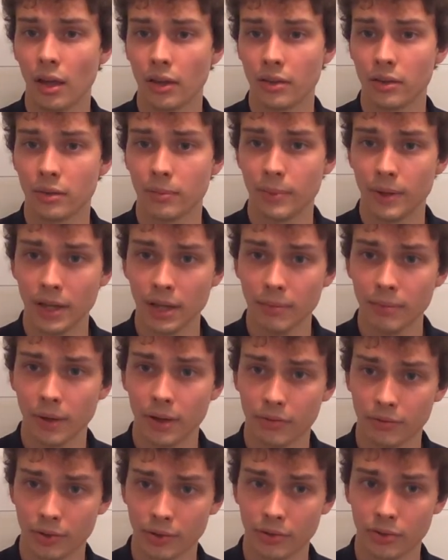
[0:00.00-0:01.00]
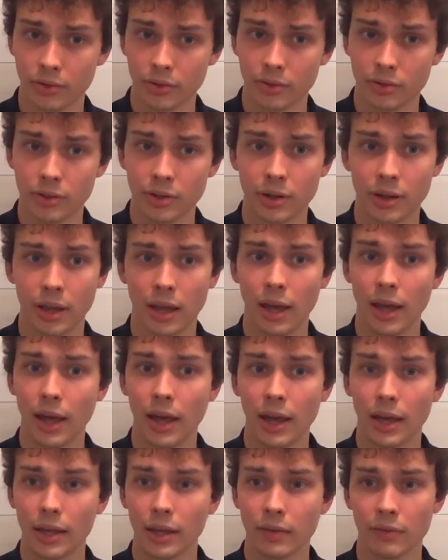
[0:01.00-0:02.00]
To begin my research,
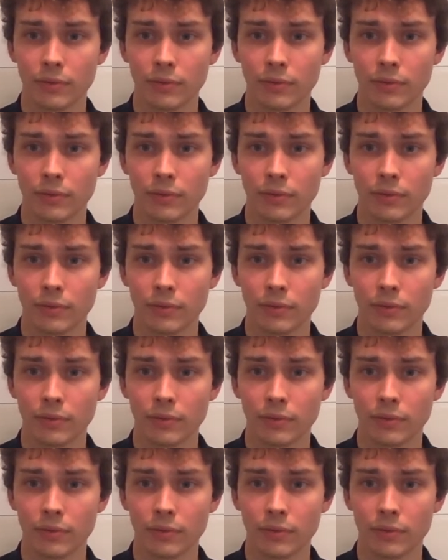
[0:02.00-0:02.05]
I